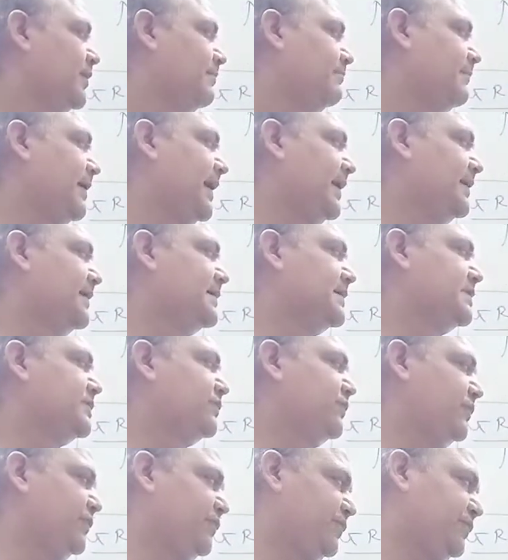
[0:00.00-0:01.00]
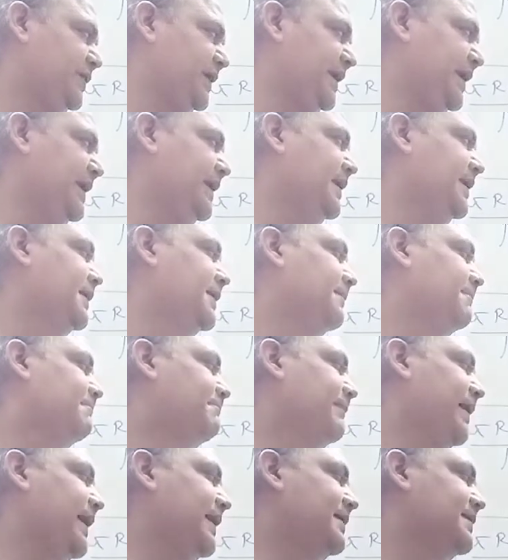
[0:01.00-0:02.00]
minus 15
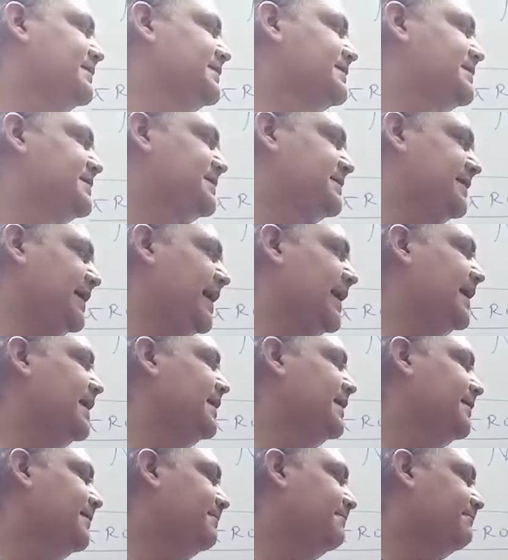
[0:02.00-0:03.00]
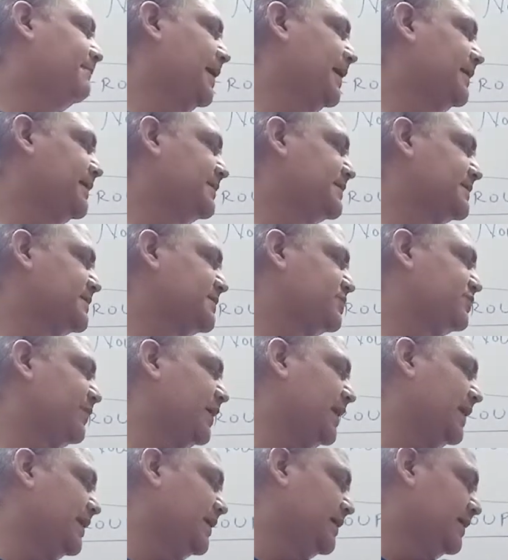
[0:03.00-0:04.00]
minus 10 minus
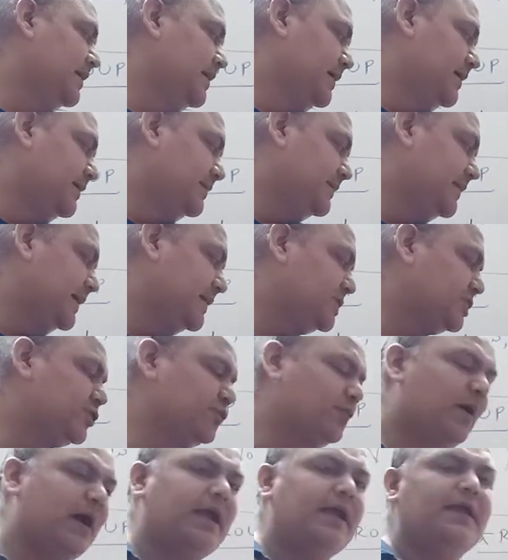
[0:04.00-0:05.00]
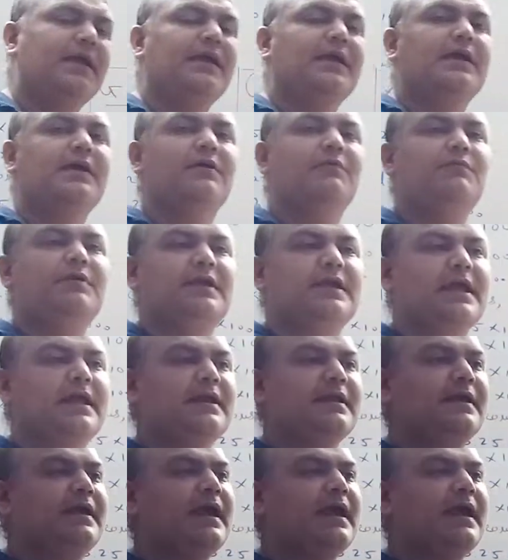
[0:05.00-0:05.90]
12. That's why we can